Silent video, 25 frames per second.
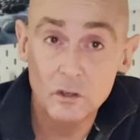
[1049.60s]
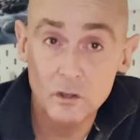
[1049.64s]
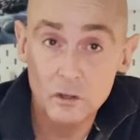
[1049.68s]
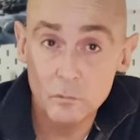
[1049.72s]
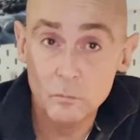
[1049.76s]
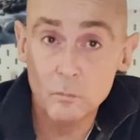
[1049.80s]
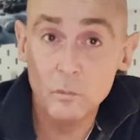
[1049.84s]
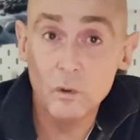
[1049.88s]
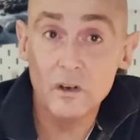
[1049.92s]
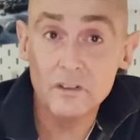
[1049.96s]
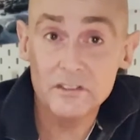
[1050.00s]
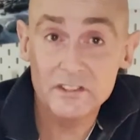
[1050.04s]

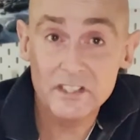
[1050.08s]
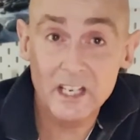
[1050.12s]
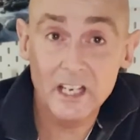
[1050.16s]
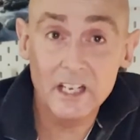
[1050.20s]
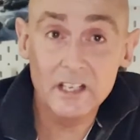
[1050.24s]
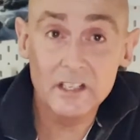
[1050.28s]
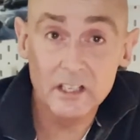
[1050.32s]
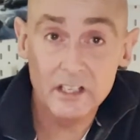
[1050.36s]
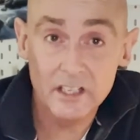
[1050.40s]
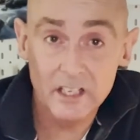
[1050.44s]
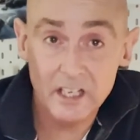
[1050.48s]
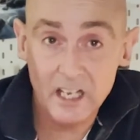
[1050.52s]
what
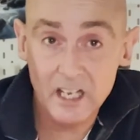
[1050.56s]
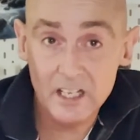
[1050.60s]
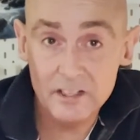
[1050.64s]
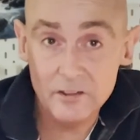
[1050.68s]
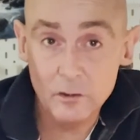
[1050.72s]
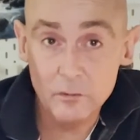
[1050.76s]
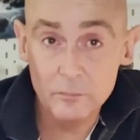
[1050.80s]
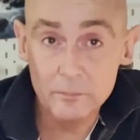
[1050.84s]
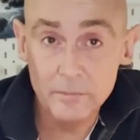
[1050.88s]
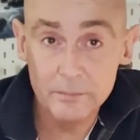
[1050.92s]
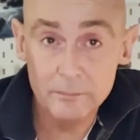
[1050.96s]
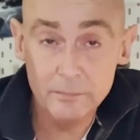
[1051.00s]
can and
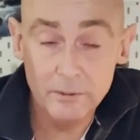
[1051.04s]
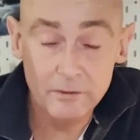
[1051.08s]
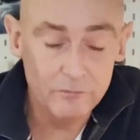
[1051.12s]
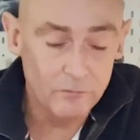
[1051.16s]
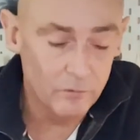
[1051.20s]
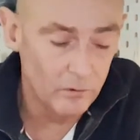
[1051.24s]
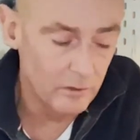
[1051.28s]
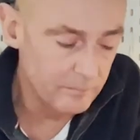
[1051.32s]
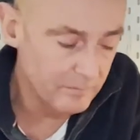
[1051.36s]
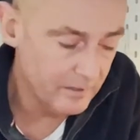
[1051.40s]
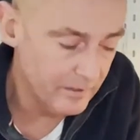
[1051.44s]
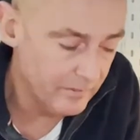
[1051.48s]
cannot be
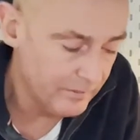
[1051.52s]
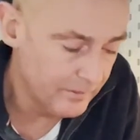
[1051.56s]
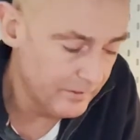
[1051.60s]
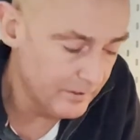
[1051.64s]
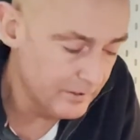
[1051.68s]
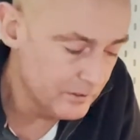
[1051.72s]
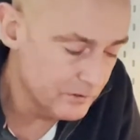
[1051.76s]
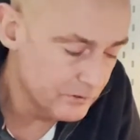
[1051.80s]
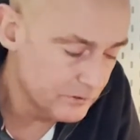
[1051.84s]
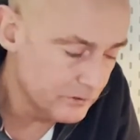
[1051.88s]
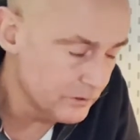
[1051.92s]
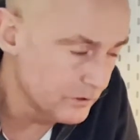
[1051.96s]
performed in
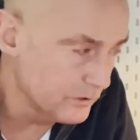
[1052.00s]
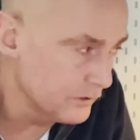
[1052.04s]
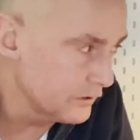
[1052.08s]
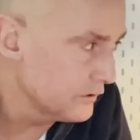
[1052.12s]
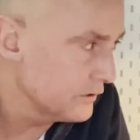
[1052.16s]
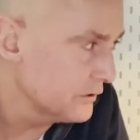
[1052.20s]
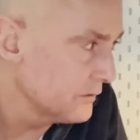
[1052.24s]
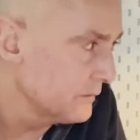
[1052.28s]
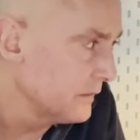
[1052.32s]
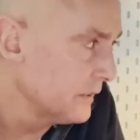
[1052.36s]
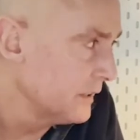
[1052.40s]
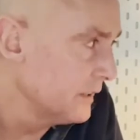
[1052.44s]

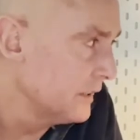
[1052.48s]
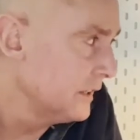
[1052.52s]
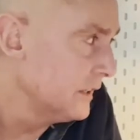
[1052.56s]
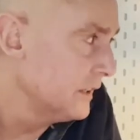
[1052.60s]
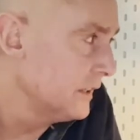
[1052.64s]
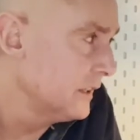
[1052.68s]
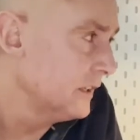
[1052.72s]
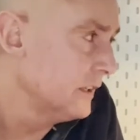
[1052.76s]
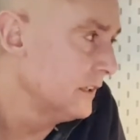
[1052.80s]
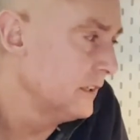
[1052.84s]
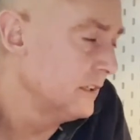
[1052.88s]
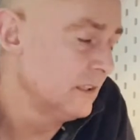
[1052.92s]
theatres.
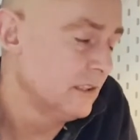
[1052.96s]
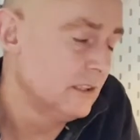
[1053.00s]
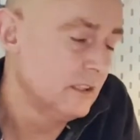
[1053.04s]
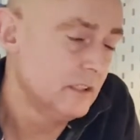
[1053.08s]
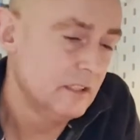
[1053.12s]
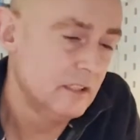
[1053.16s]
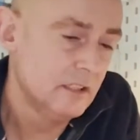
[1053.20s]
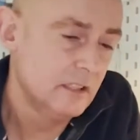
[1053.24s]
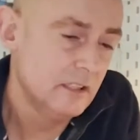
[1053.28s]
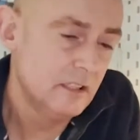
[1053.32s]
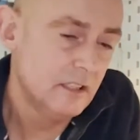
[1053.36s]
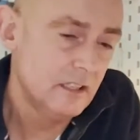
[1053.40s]

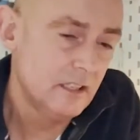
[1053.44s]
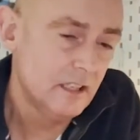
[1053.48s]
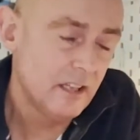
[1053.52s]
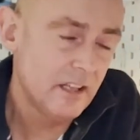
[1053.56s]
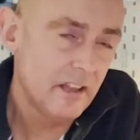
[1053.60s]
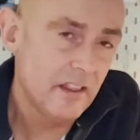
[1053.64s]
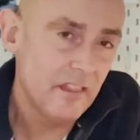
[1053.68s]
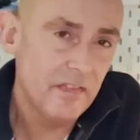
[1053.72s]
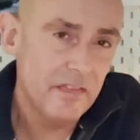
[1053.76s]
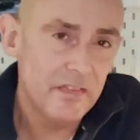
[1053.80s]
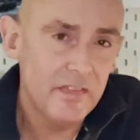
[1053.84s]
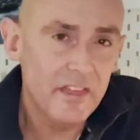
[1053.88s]

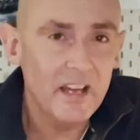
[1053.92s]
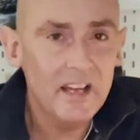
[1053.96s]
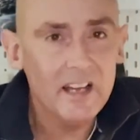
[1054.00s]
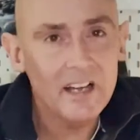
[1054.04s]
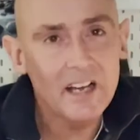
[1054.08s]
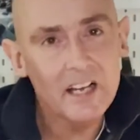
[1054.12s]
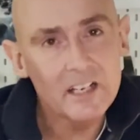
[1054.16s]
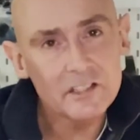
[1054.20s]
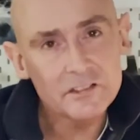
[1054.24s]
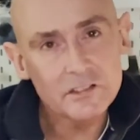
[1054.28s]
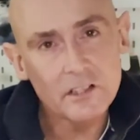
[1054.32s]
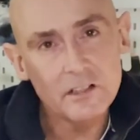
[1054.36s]
That
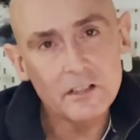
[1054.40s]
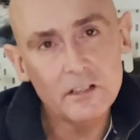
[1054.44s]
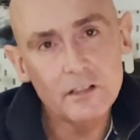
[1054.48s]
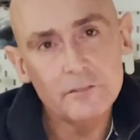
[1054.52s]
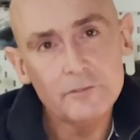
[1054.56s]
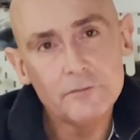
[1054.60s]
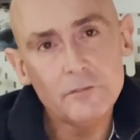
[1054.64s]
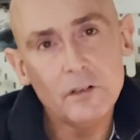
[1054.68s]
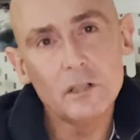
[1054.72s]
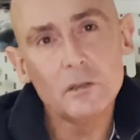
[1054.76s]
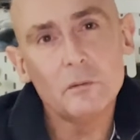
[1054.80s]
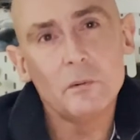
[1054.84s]
has a
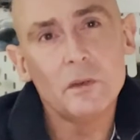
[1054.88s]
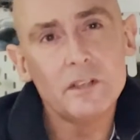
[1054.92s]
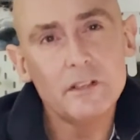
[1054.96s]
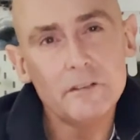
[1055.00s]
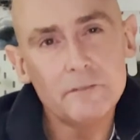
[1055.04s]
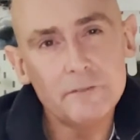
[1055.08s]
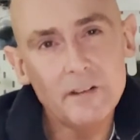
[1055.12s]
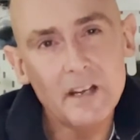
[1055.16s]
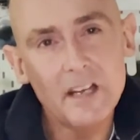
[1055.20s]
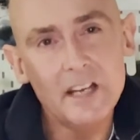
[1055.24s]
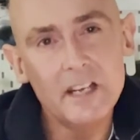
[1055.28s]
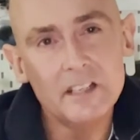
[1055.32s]
follow-on
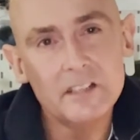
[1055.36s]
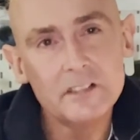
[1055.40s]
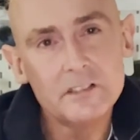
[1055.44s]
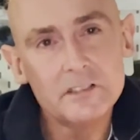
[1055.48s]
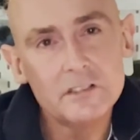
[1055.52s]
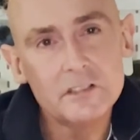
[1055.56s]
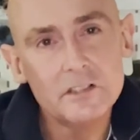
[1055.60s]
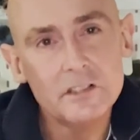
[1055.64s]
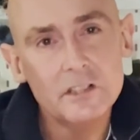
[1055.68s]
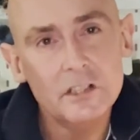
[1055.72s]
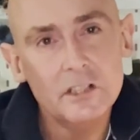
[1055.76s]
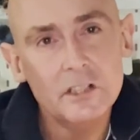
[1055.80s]

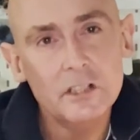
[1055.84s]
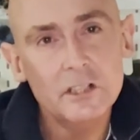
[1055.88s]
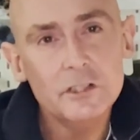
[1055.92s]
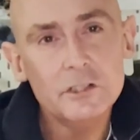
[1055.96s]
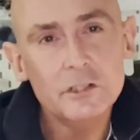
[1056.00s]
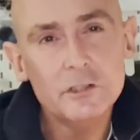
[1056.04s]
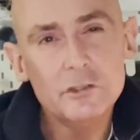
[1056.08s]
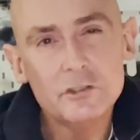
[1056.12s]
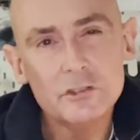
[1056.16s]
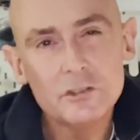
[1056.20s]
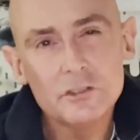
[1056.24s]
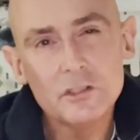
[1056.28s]
effect.
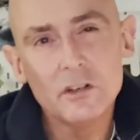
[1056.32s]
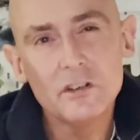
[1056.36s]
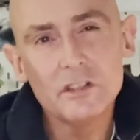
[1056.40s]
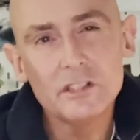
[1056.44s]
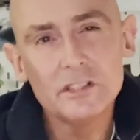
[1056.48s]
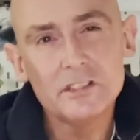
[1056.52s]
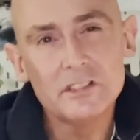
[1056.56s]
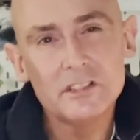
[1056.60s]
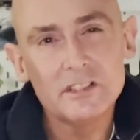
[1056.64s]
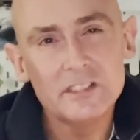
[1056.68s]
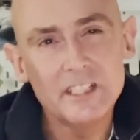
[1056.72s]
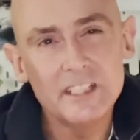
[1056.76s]
You start
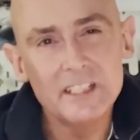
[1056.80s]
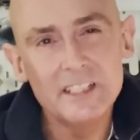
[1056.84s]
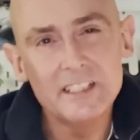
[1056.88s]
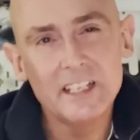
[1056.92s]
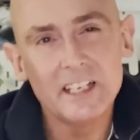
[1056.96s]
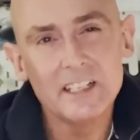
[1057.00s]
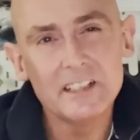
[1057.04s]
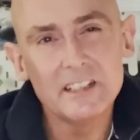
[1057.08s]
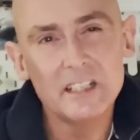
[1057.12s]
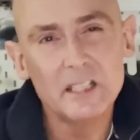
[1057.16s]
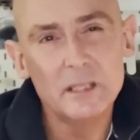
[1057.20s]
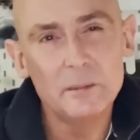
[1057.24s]
to see
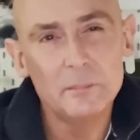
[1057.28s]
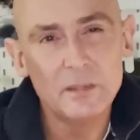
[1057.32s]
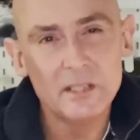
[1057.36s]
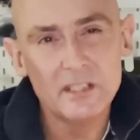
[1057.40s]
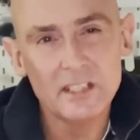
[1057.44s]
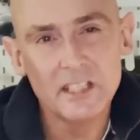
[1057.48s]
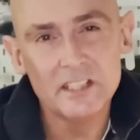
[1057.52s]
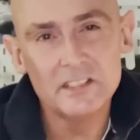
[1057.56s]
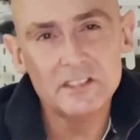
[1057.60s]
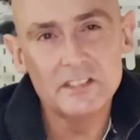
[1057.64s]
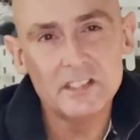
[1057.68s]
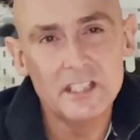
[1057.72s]
that
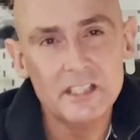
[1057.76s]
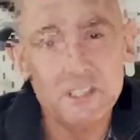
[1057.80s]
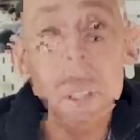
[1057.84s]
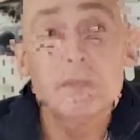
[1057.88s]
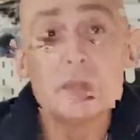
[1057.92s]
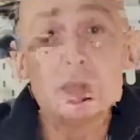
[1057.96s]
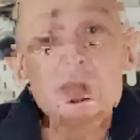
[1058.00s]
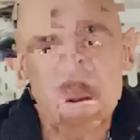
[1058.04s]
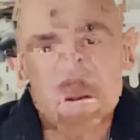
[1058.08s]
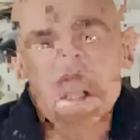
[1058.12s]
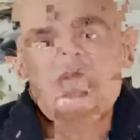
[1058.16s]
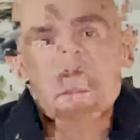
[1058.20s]

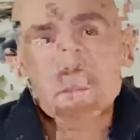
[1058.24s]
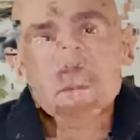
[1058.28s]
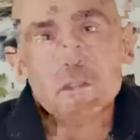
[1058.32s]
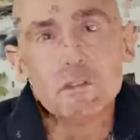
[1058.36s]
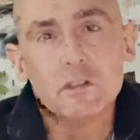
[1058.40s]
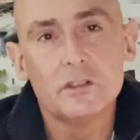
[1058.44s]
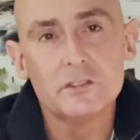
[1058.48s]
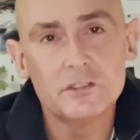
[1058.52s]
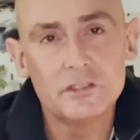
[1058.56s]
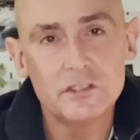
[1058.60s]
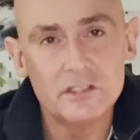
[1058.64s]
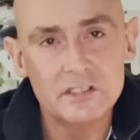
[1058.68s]
liberalisation creep
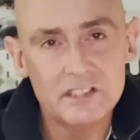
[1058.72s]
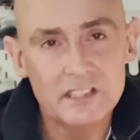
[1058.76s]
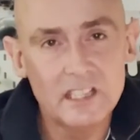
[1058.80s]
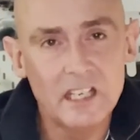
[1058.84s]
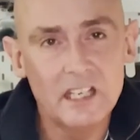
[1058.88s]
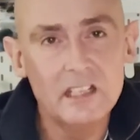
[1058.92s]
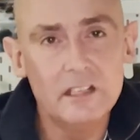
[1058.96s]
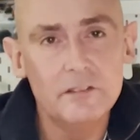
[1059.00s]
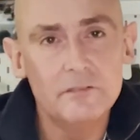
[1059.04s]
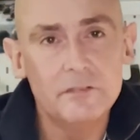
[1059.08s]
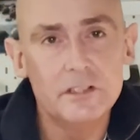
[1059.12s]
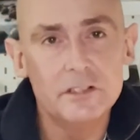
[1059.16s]
across to
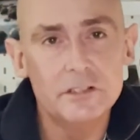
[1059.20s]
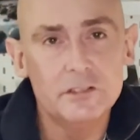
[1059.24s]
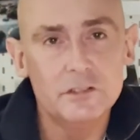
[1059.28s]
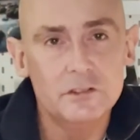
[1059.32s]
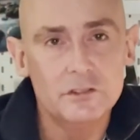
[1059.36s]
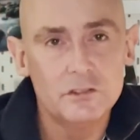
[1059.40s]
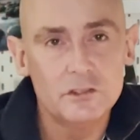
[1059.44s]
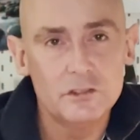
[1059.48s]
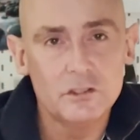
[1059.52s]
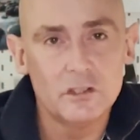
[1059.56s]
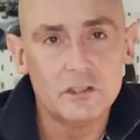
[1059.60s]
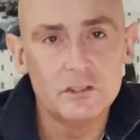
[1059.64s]
television,
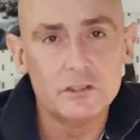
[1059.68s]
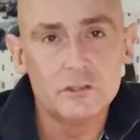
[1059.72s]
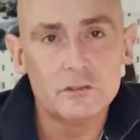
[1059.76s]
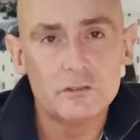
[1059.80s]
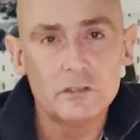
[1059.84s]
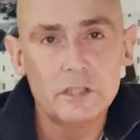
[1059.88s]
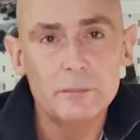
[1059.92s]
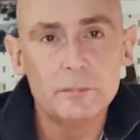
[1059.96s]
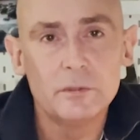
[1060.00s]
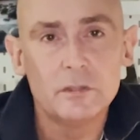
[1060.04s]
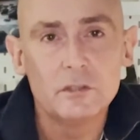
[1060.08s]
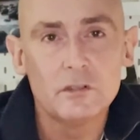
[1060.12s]
start to
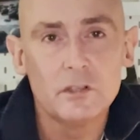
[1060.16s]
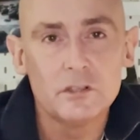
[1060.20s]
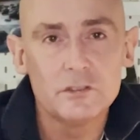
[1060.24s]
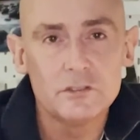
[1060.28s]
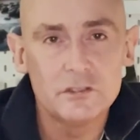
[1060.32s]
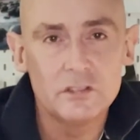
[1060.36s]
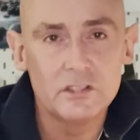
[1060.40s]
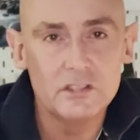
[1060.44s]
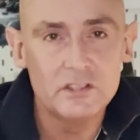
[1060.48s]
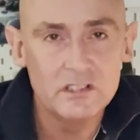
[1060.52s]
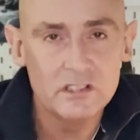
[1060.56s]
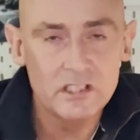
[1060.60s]
creep across
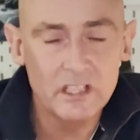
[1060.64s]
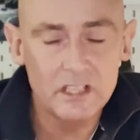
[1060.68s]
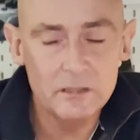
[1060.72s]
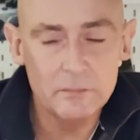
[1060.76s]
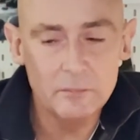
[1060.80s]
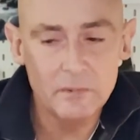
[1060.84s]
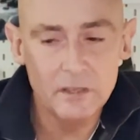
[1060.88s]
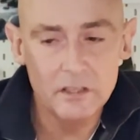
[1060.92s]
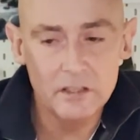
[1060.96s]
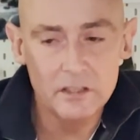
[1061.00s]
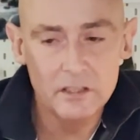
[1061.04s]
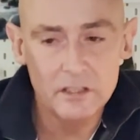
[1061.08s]
to
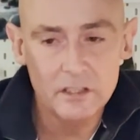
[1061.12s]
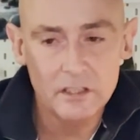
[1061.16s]
cinema.